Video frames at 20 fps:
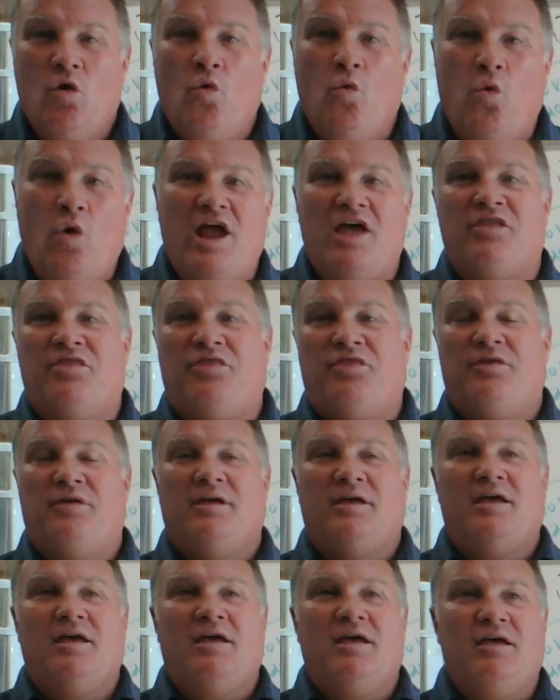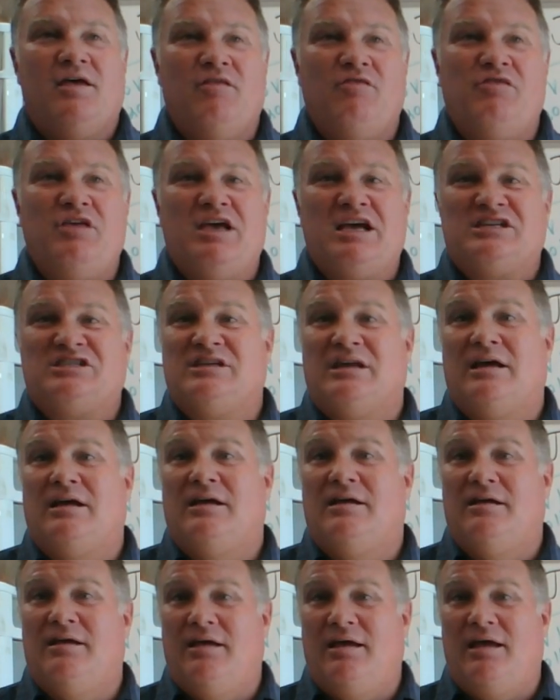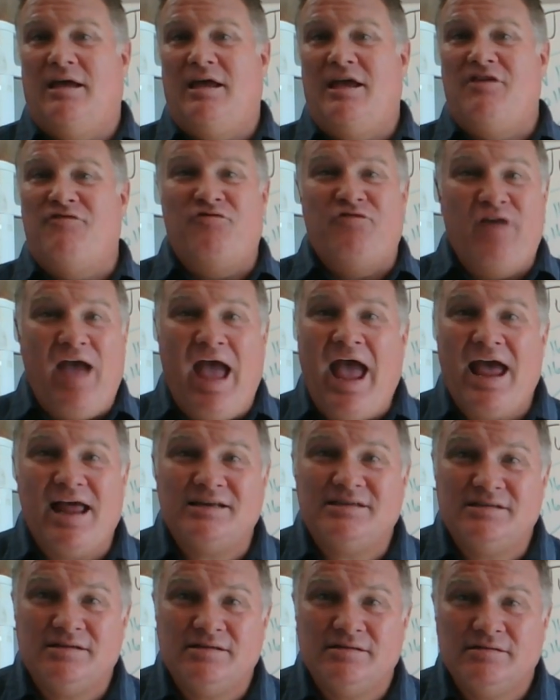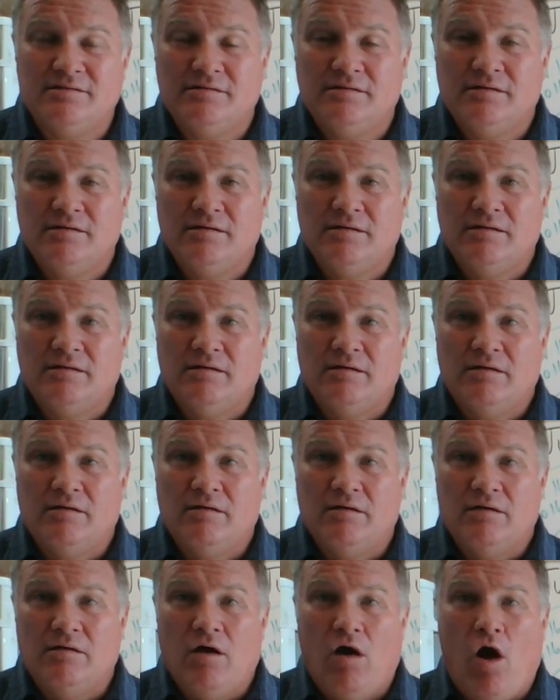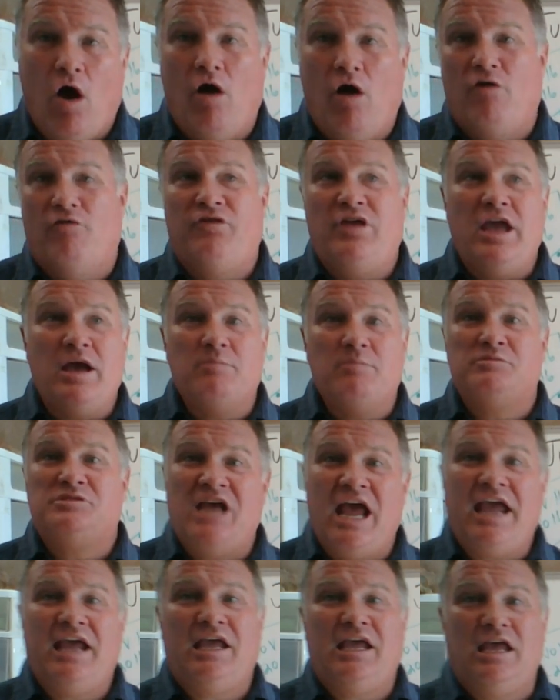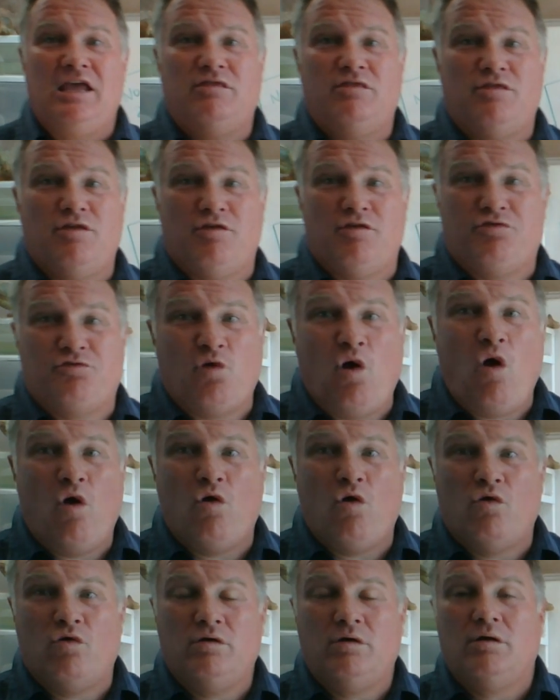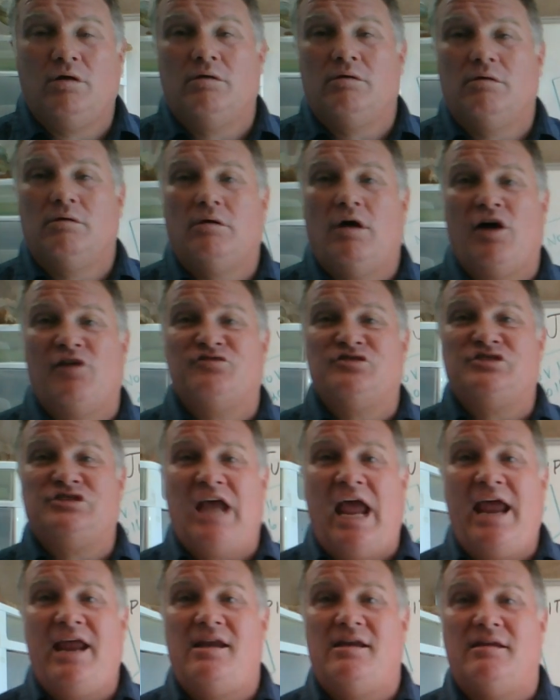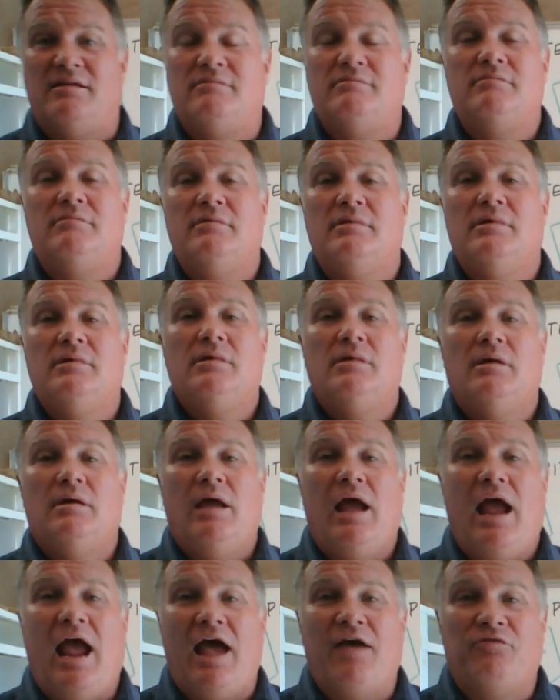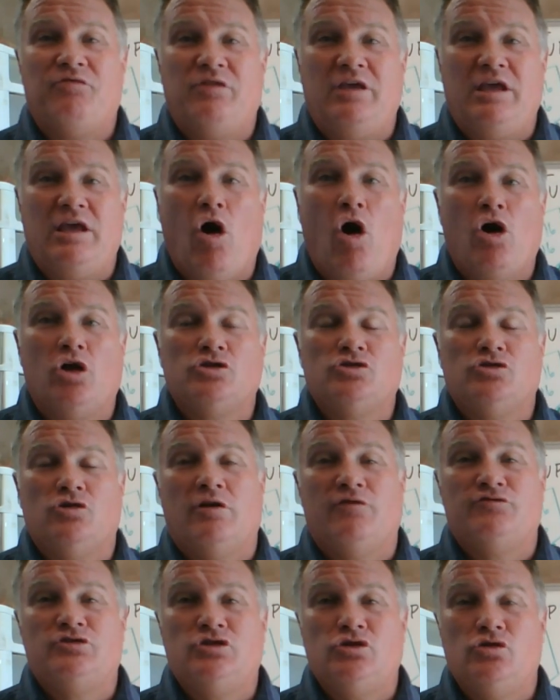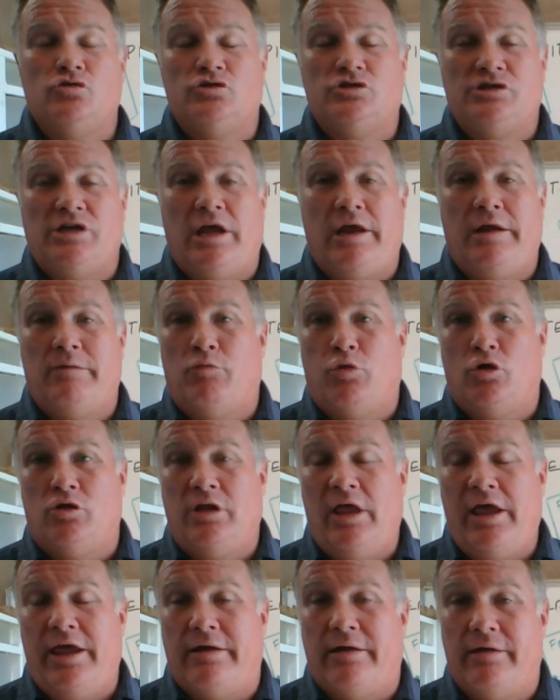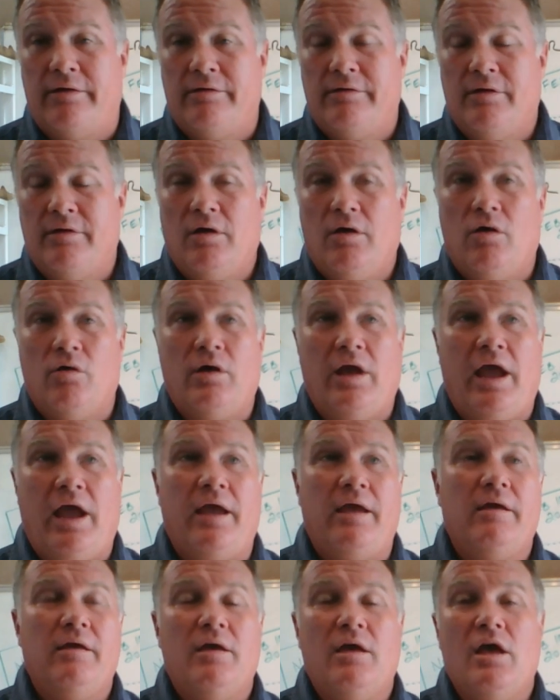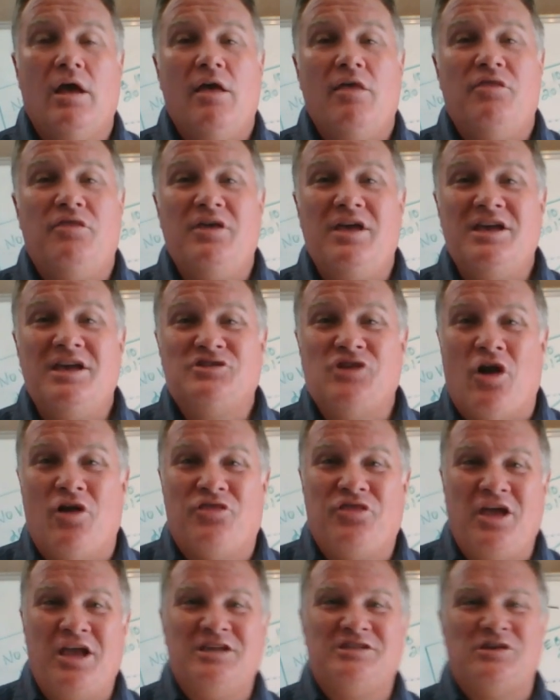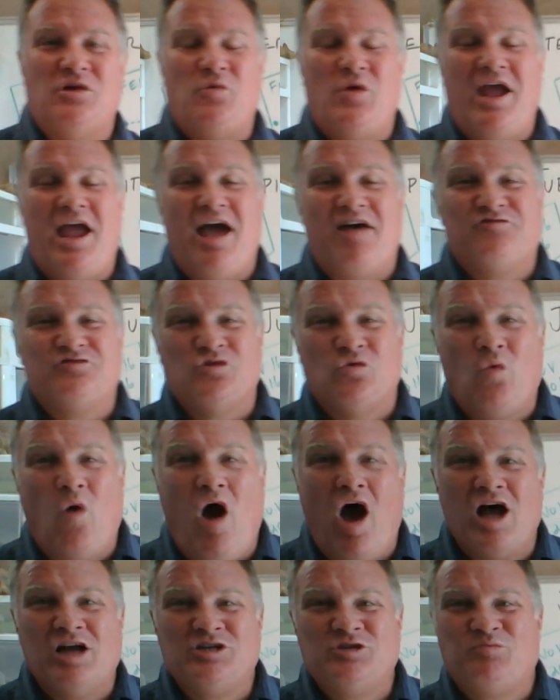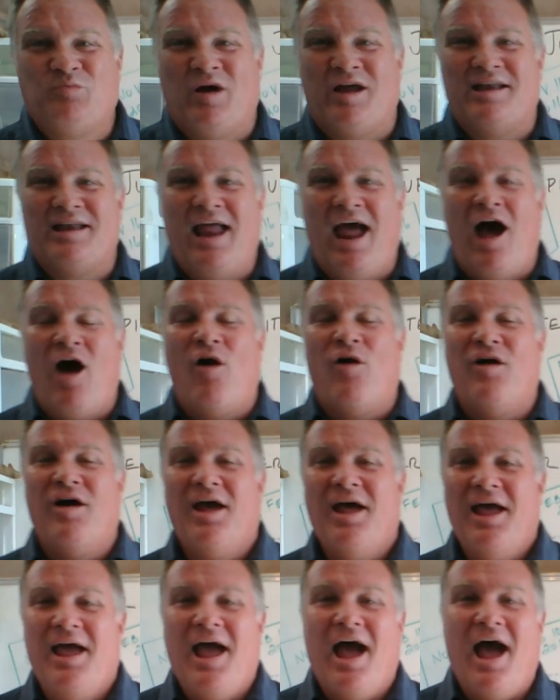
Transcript: with this event of him taking the throne of Satan at the altar of Zeus in Berlin. Okay, these are things that we have to watch. But now,